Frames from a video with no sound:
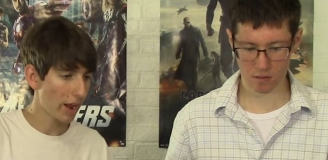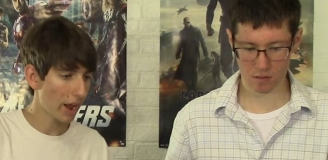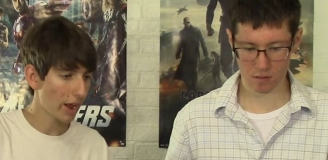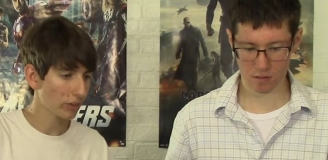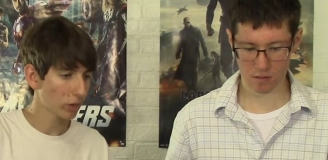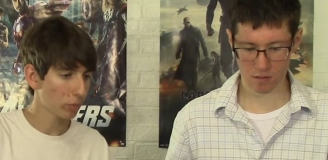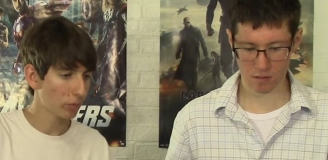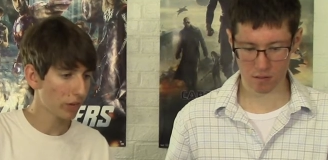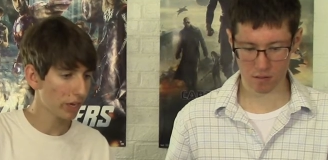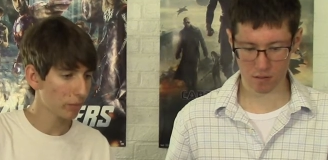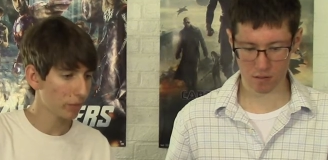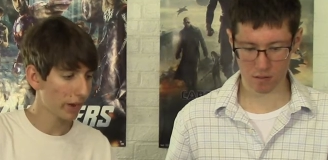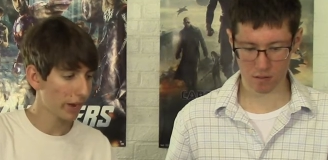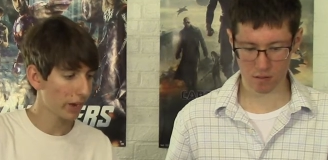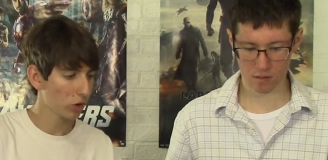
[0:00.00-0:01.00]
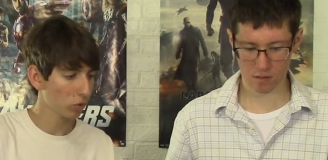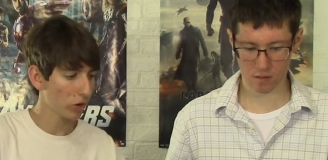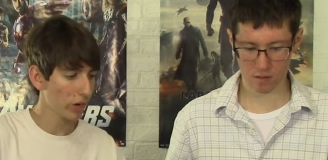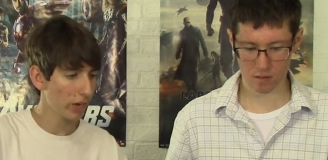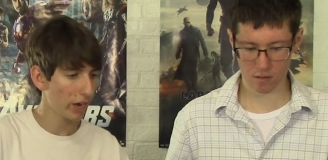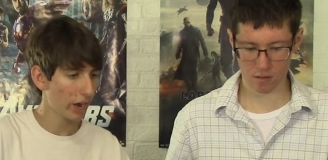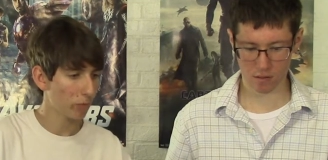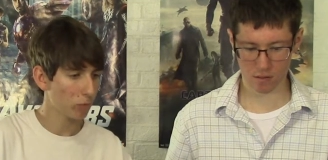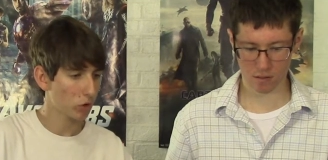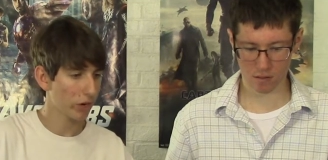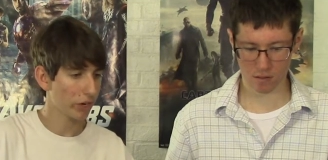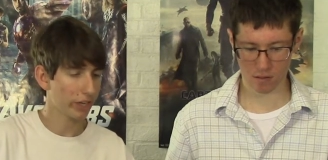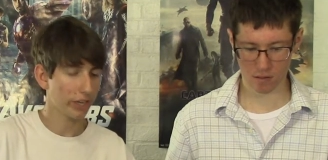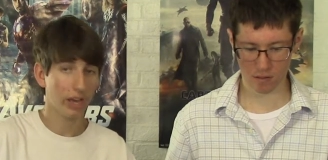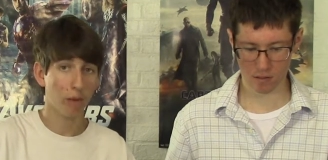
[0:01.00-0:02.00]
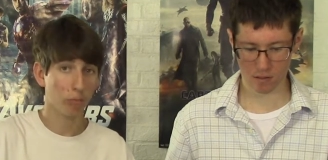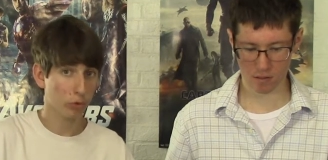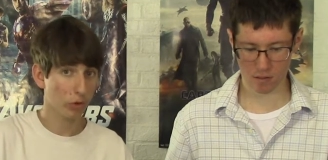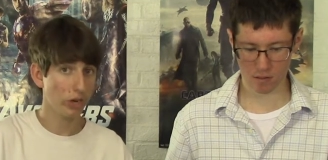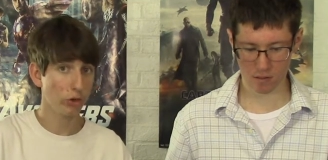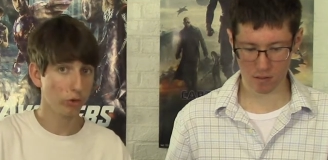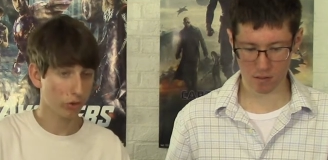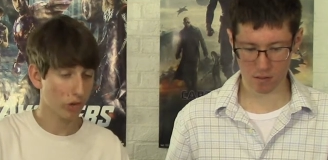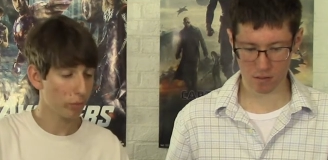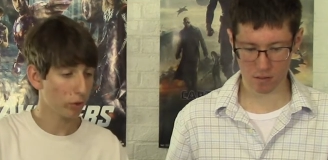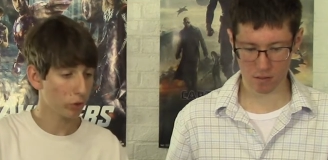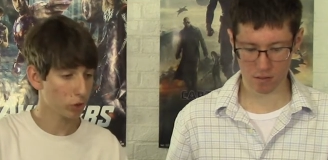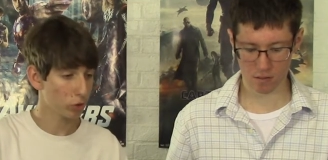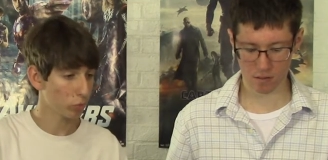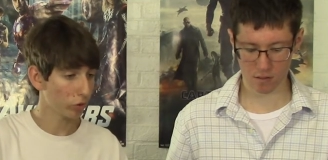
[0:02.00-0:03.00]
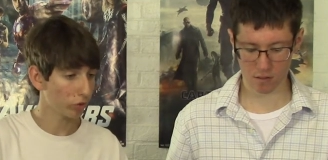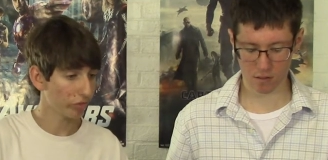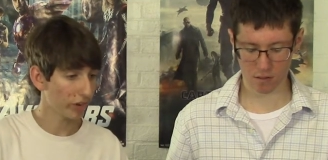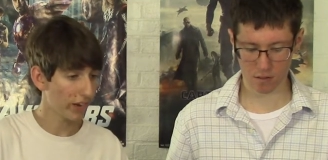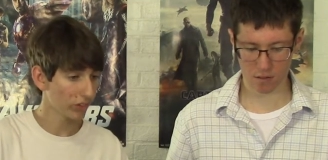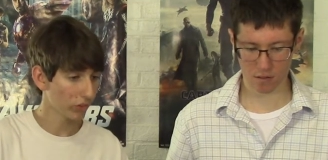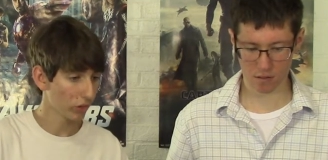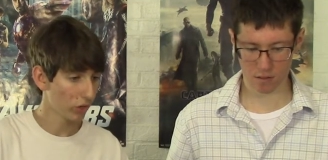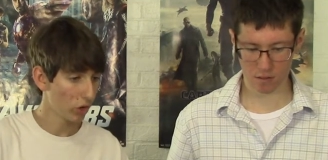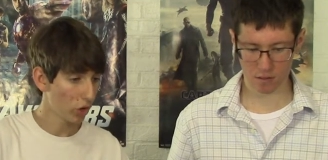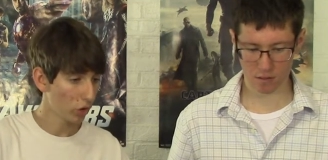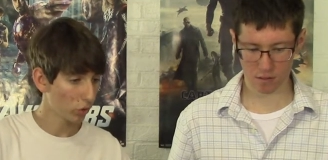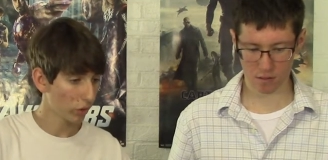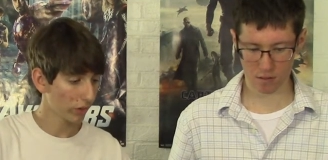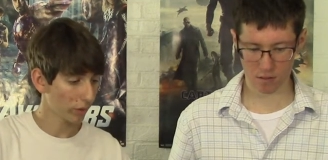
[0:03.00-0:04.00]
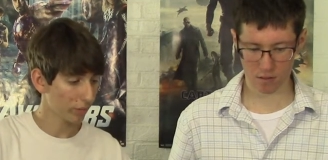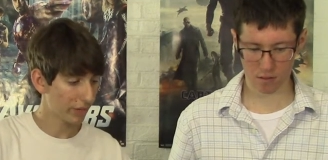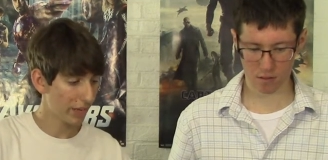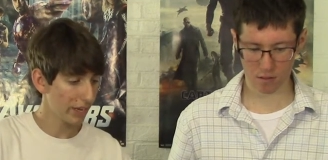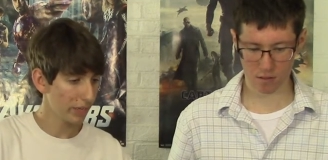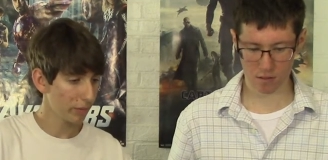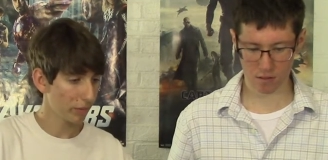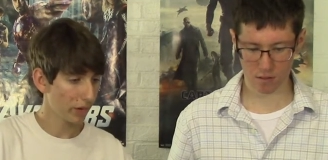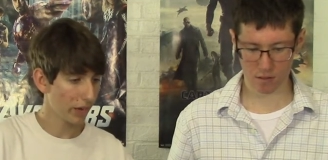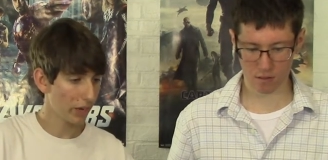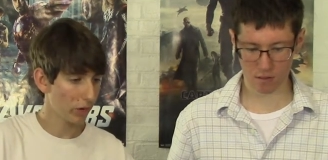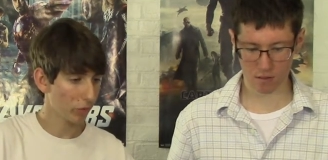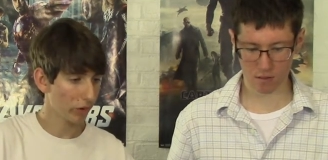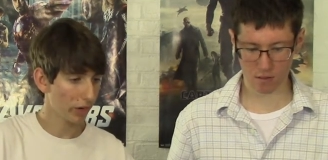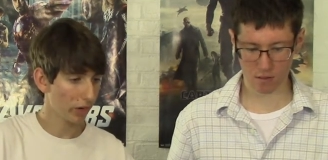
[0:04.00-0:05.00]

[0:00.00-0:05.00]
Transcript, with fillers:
Speaker 1: as I'm taking my hand away, I'm trying to get, I'm trying to do stop motion real fast. So as I'm taking my hand away,